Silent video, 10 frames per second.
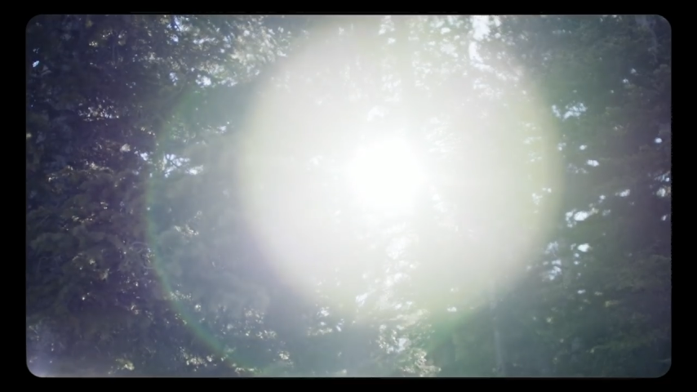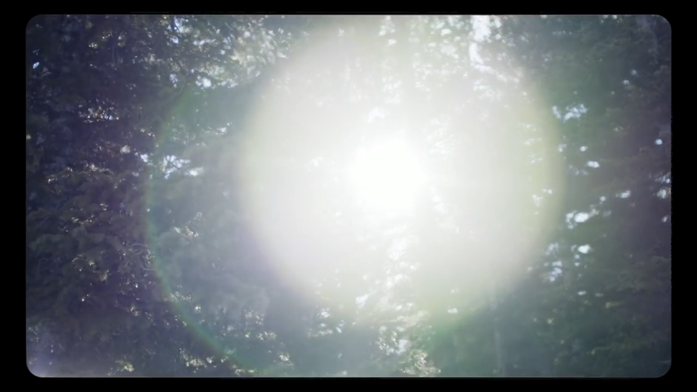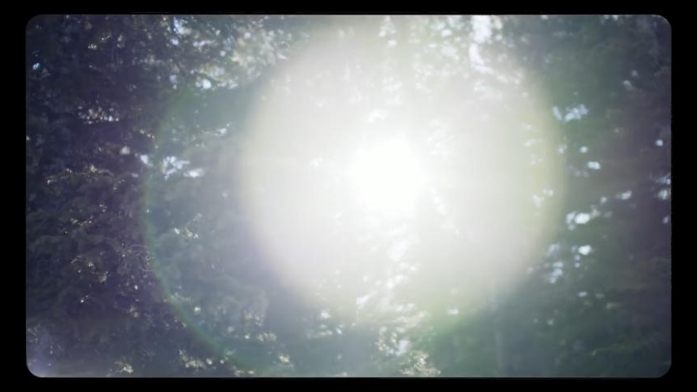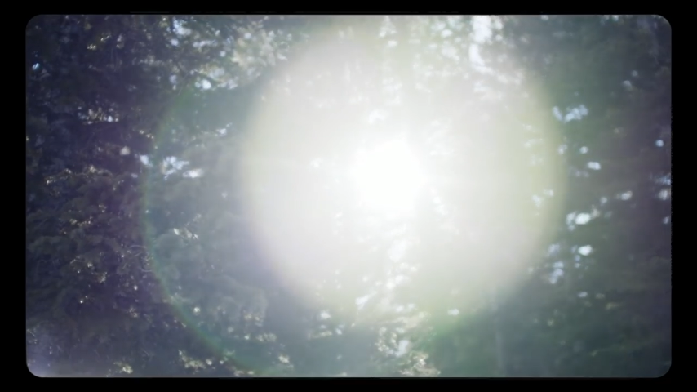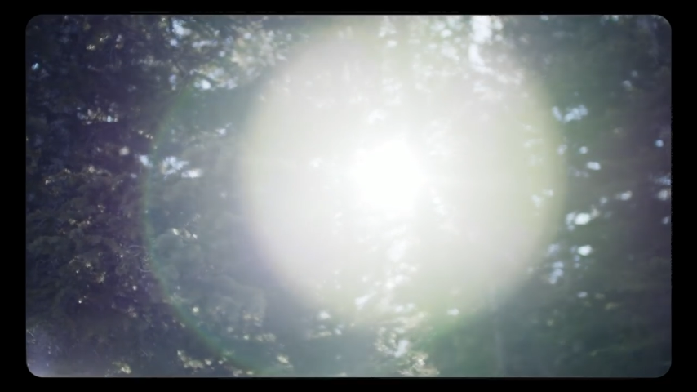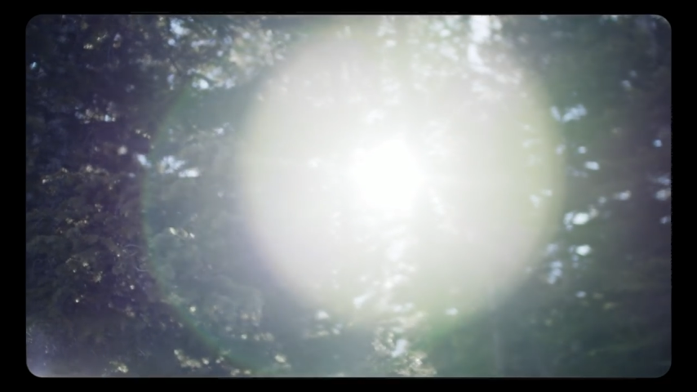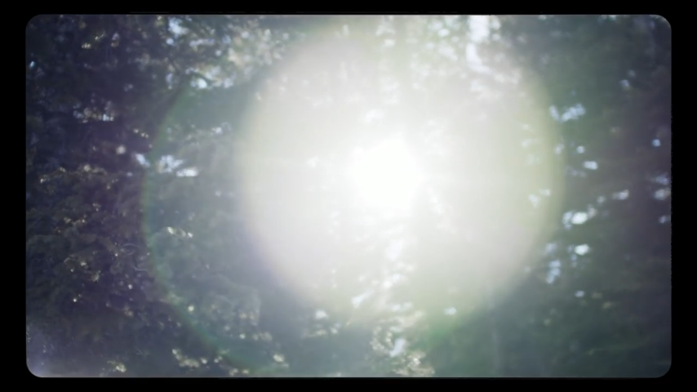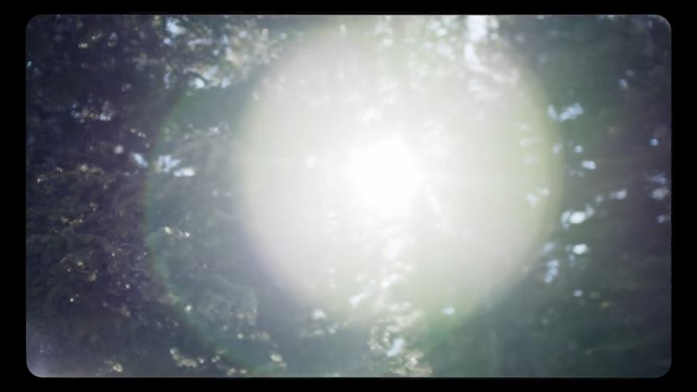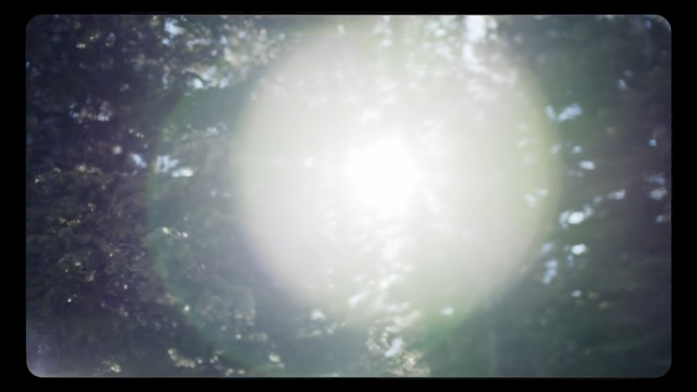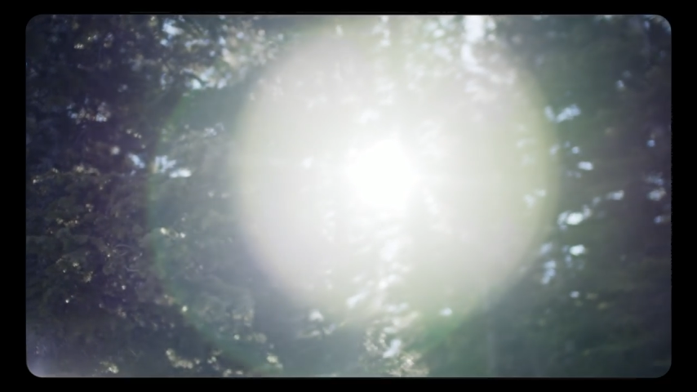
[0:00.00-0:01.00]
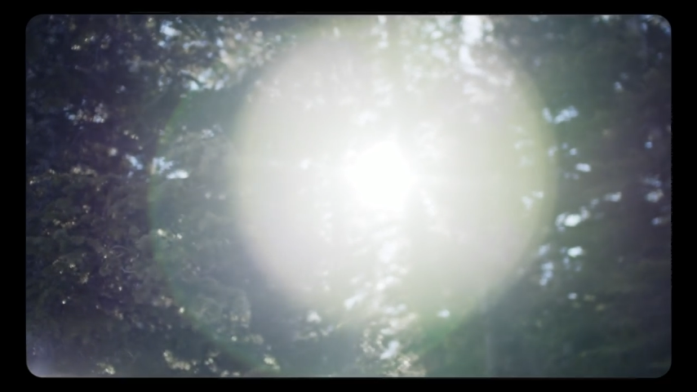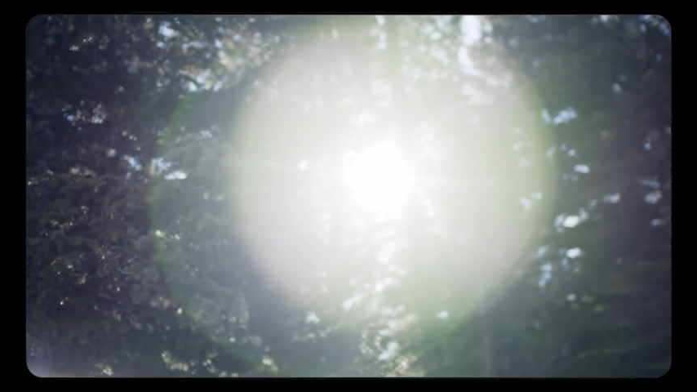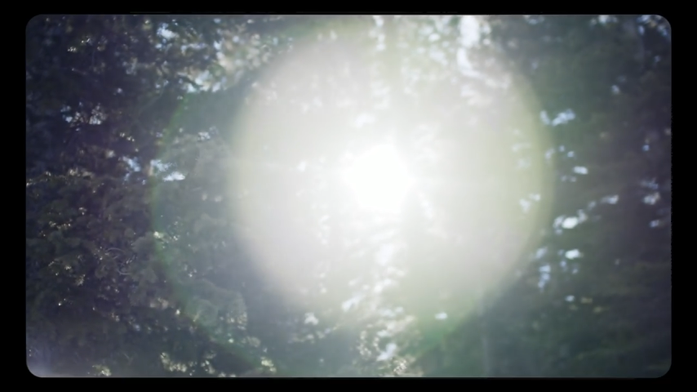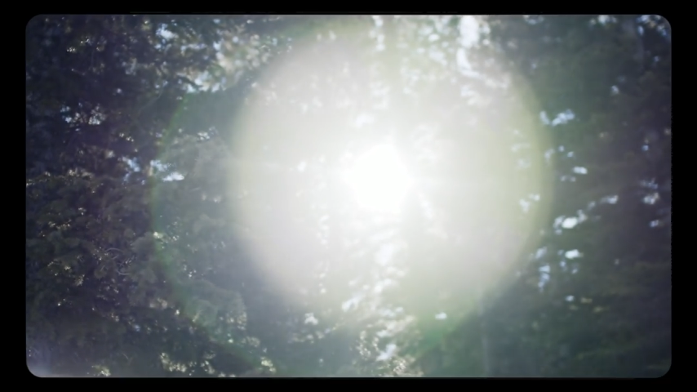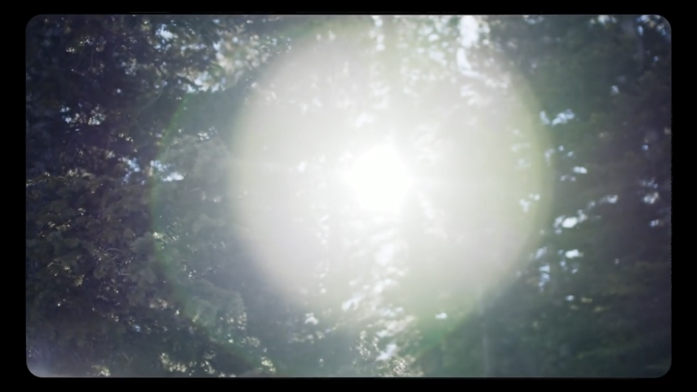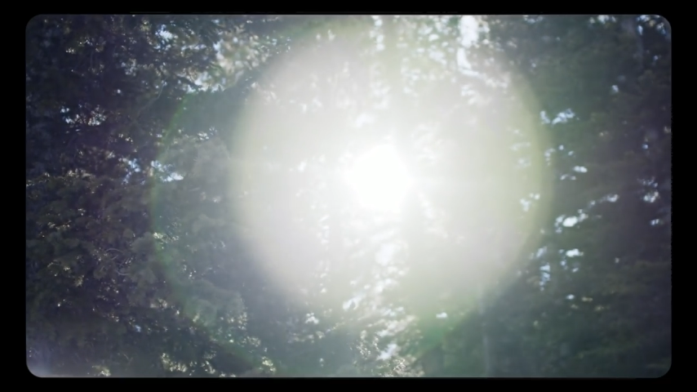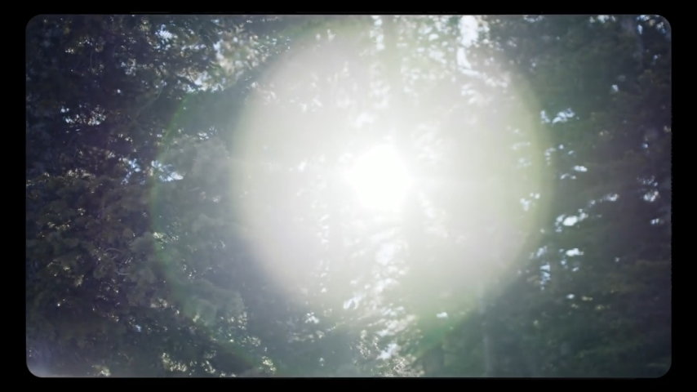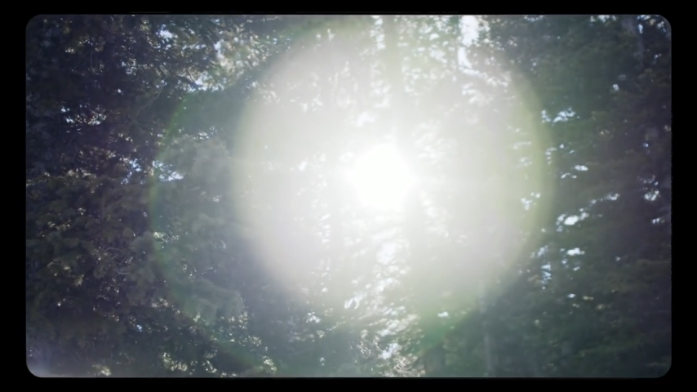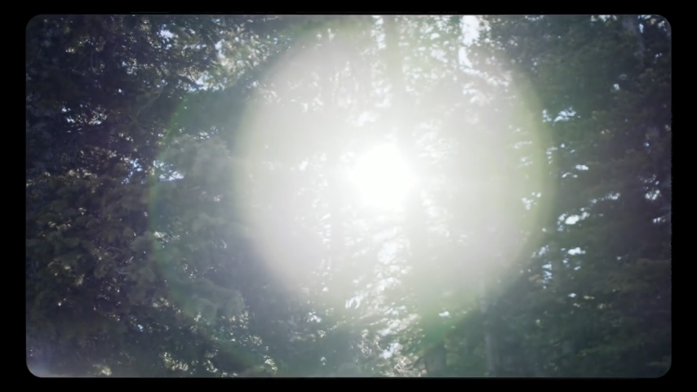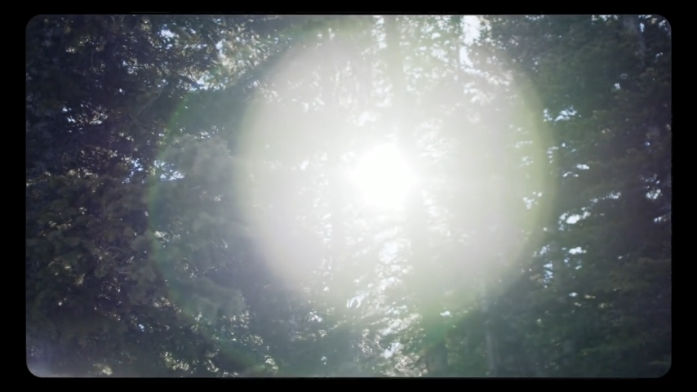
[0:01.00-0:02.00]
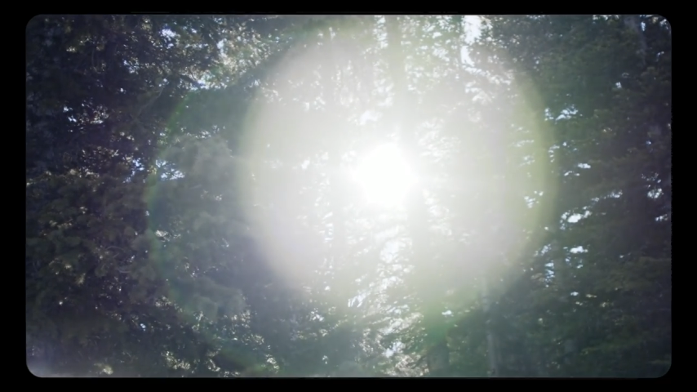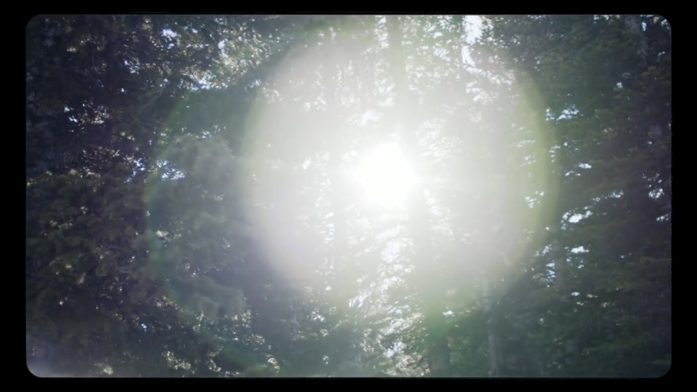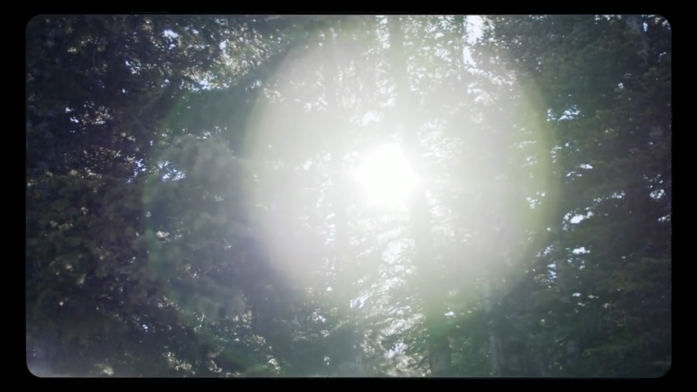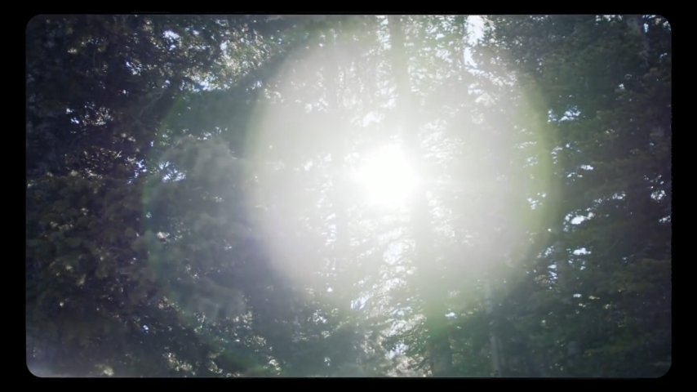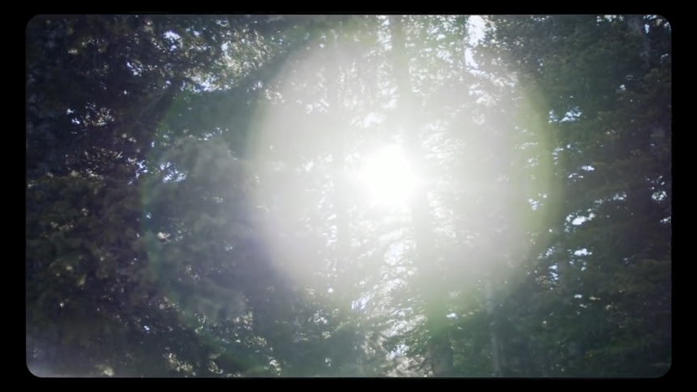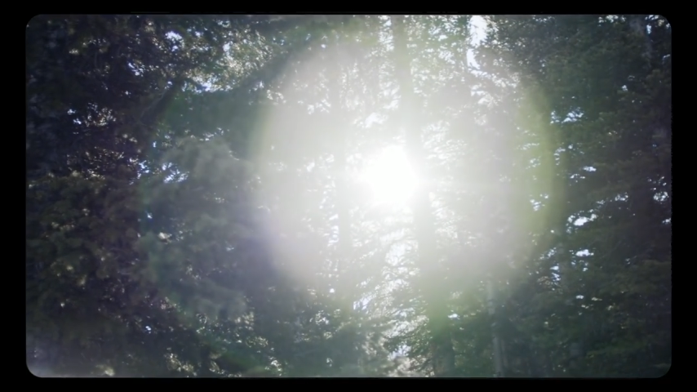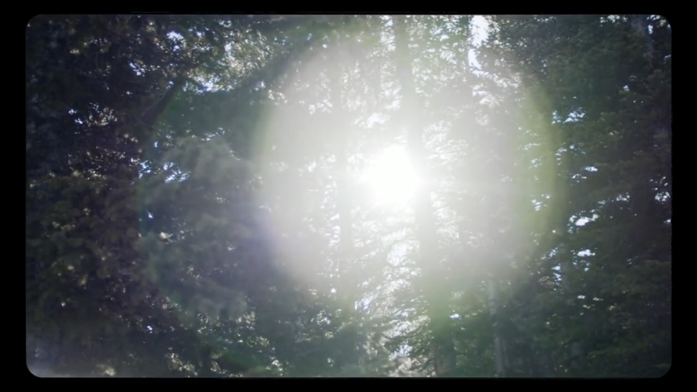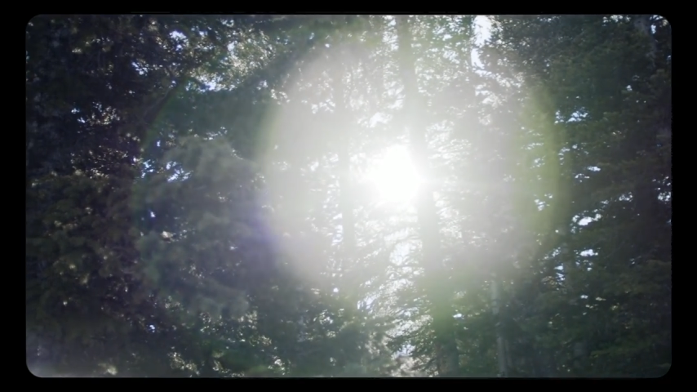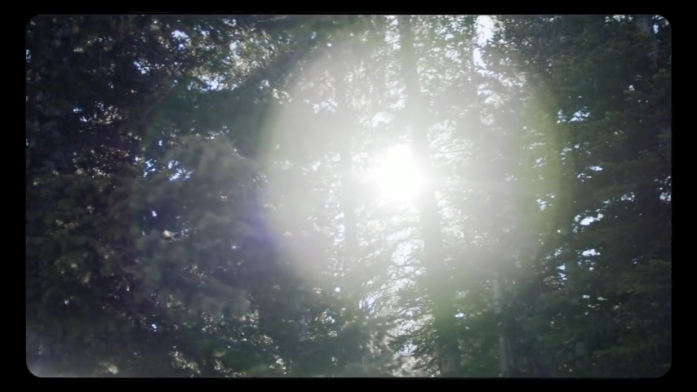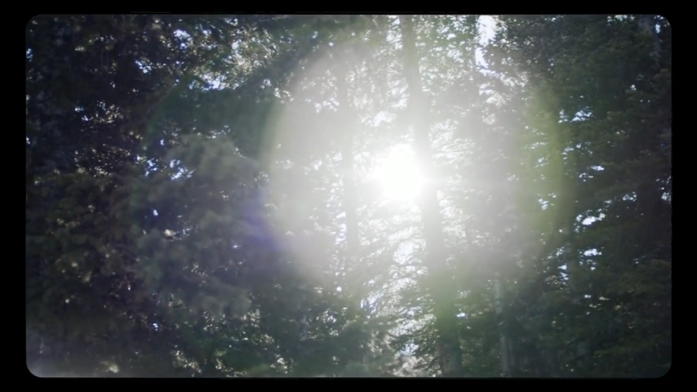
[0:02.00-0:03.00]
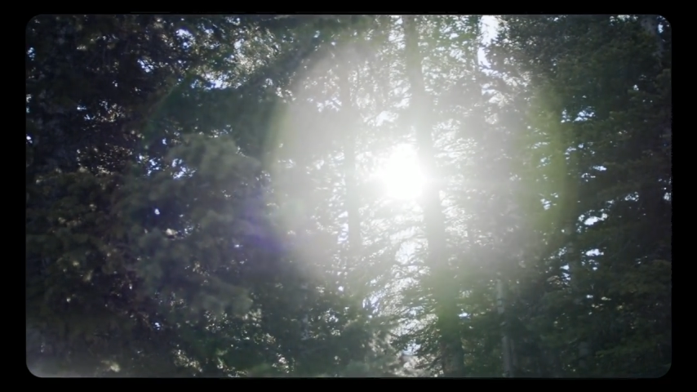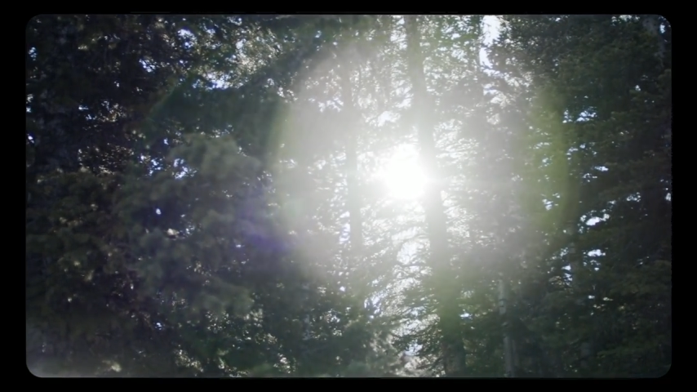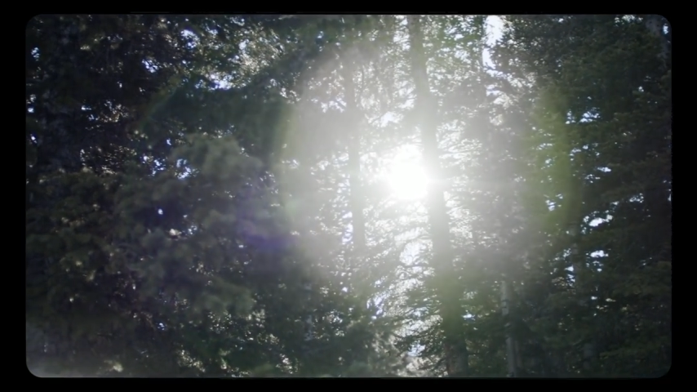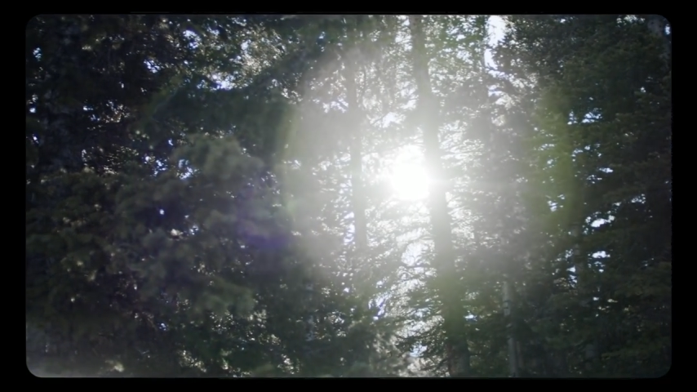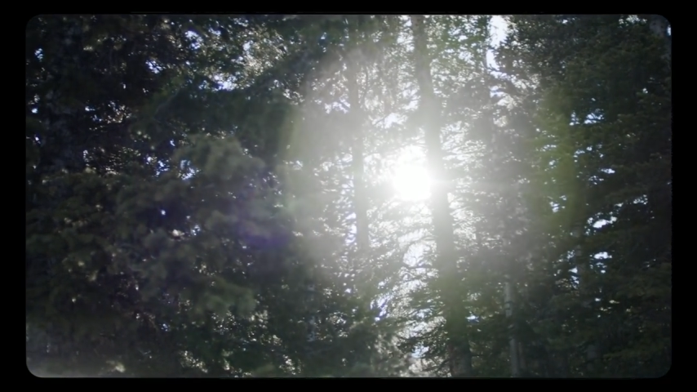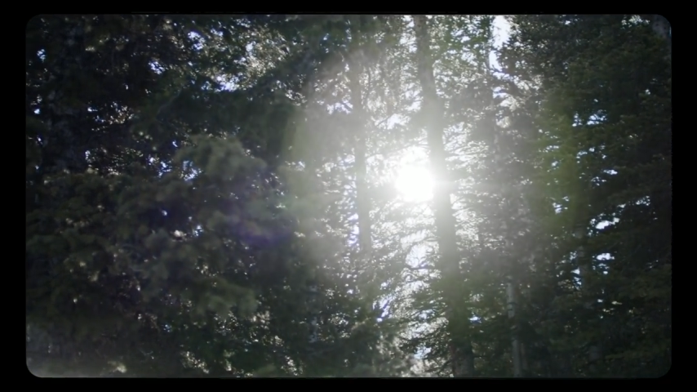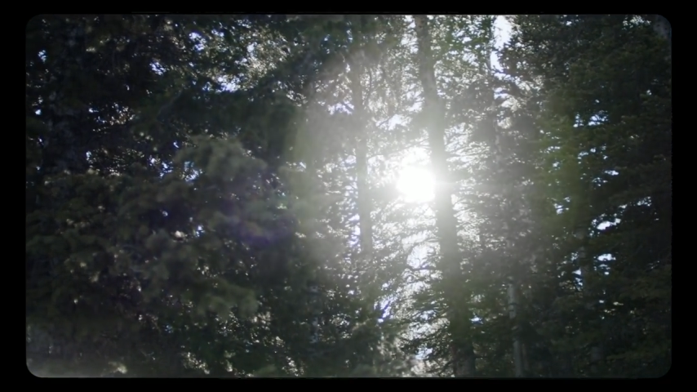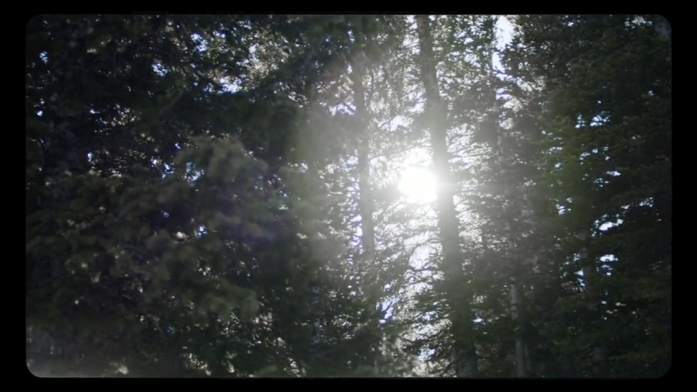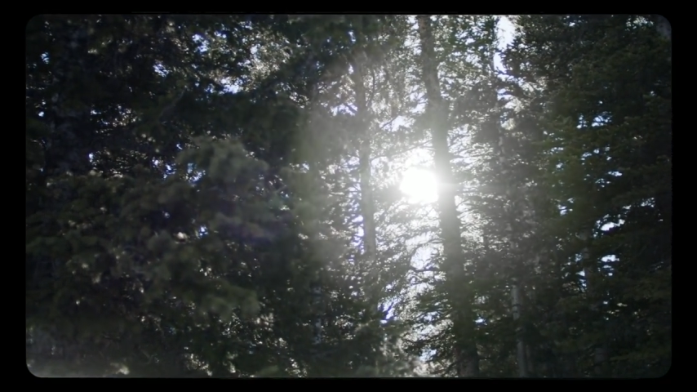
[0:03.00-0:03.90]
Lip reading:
[unreadable: no face in view]